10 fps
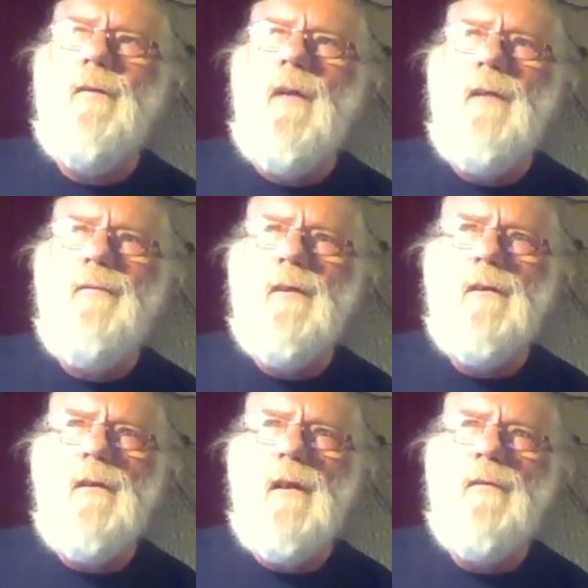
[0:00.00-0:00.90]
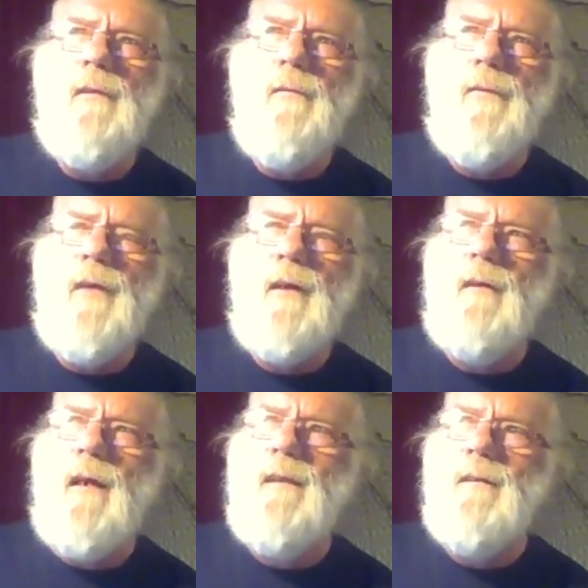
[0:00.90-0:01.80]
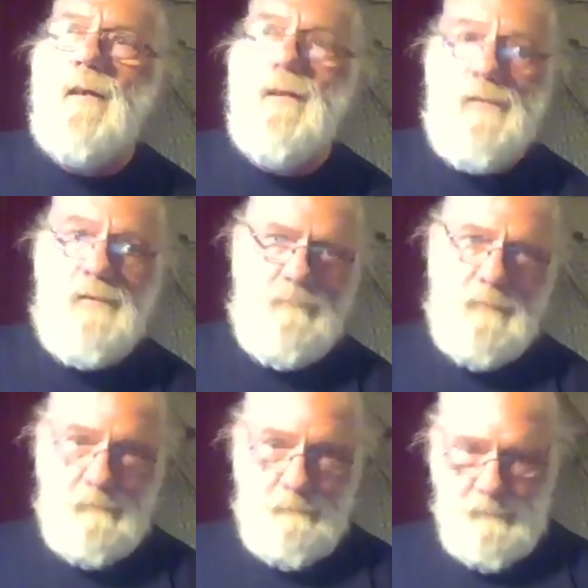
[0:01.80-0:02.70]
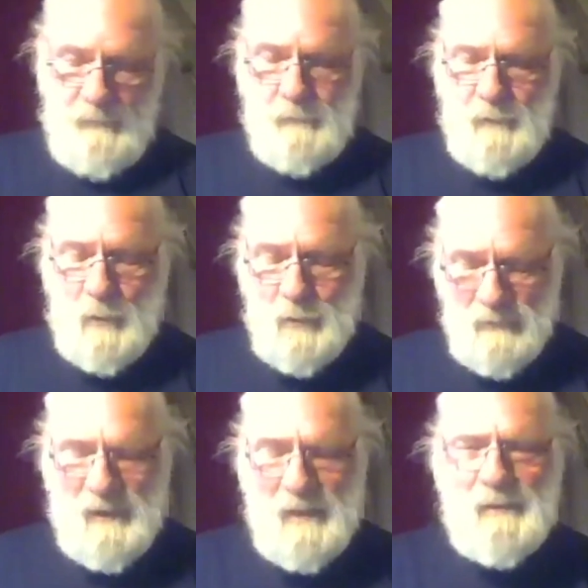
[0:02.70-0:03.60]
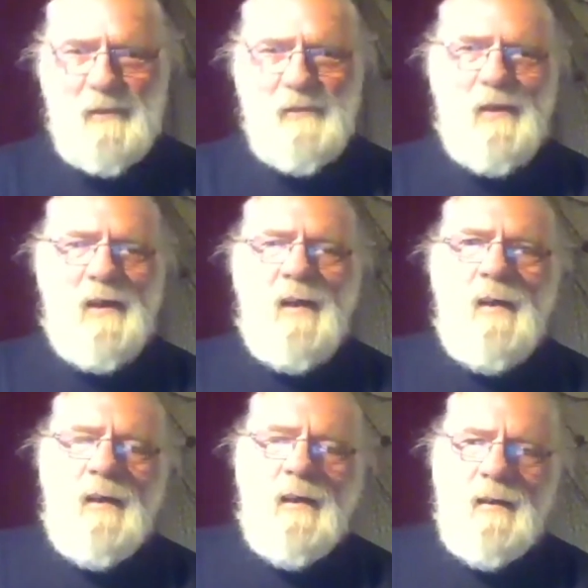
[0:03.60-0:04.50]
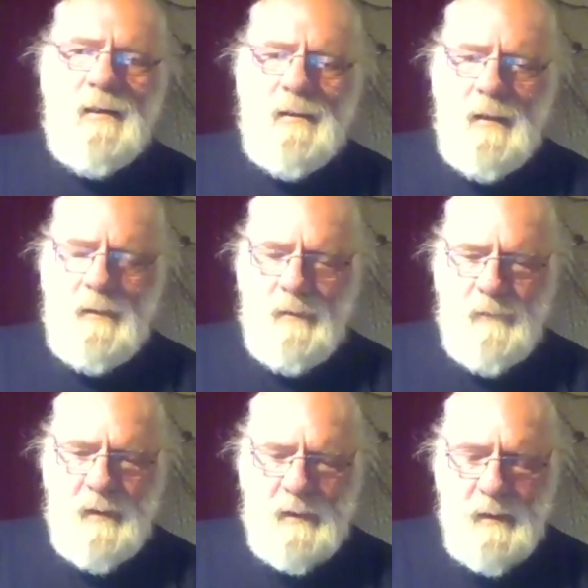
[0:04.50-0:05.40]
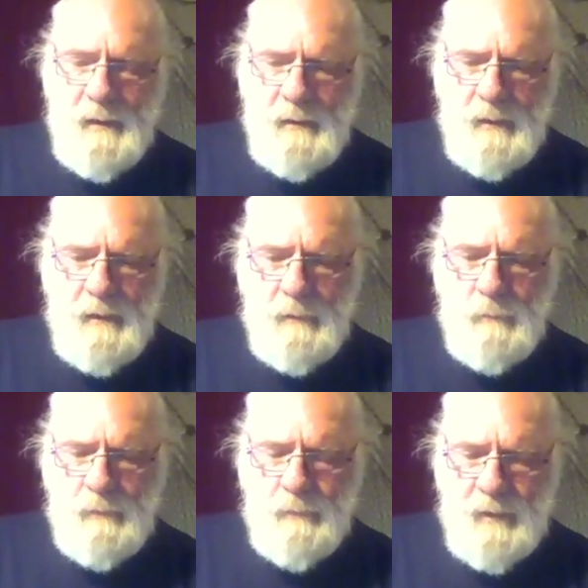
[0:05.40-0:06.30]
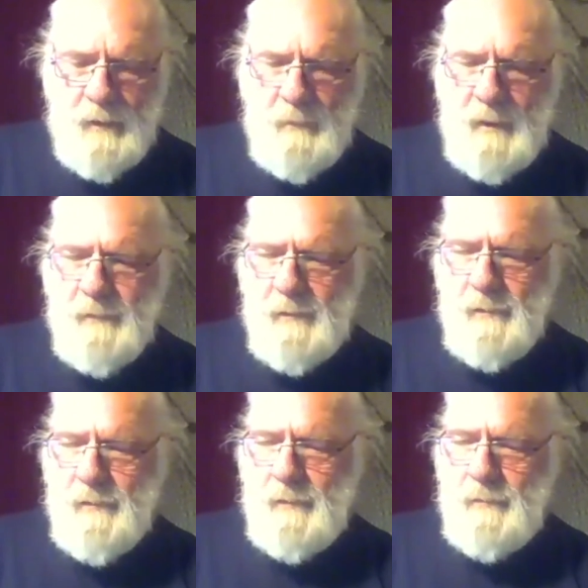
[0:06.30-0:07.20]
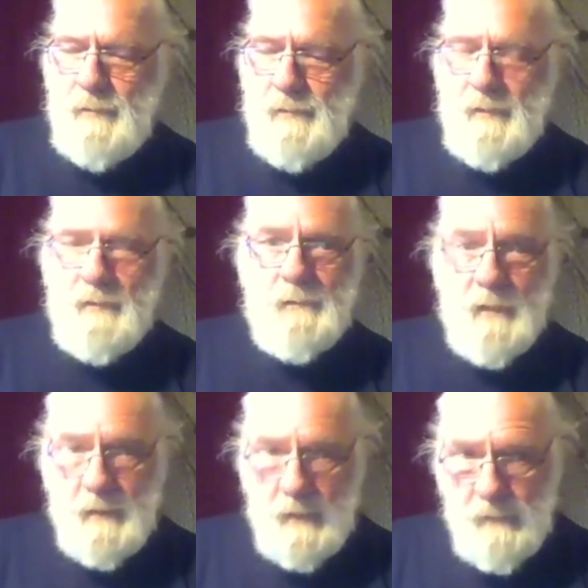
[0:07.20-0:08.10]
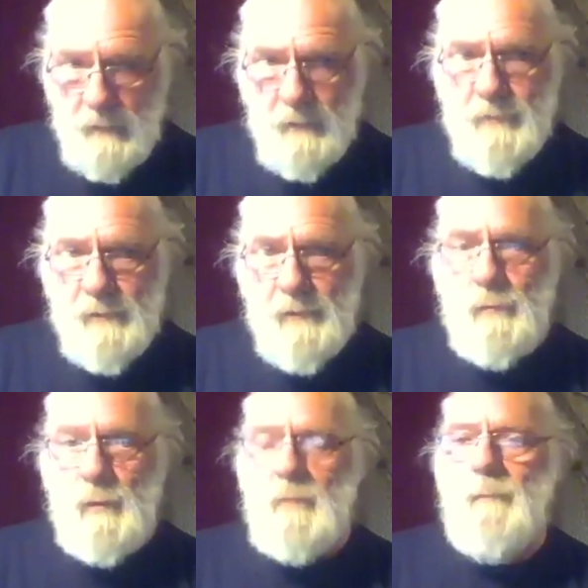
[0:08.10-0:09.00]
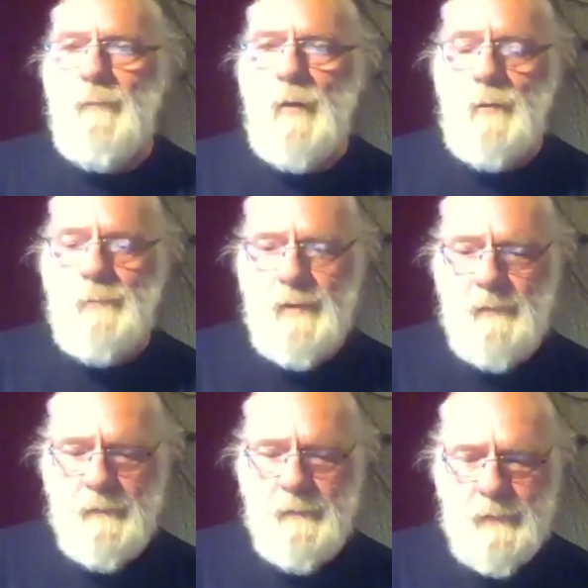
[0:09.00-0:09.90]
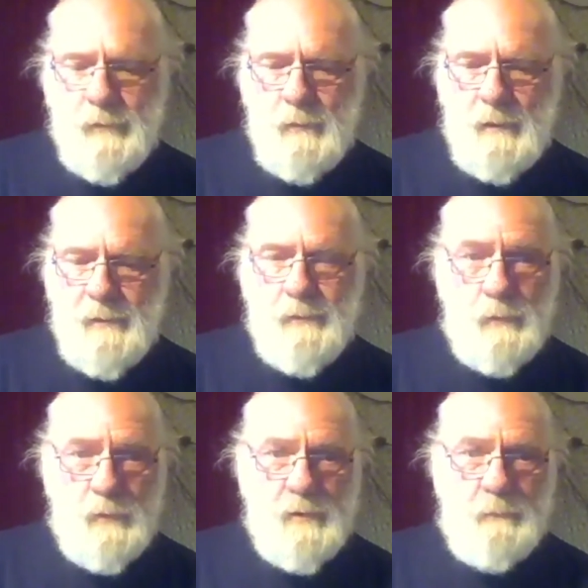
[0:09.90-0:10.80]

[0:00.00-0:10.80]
under the guidelines, quote guidelines, the IEA recommended that New Zealand, like other countries as well, opt-in to a storage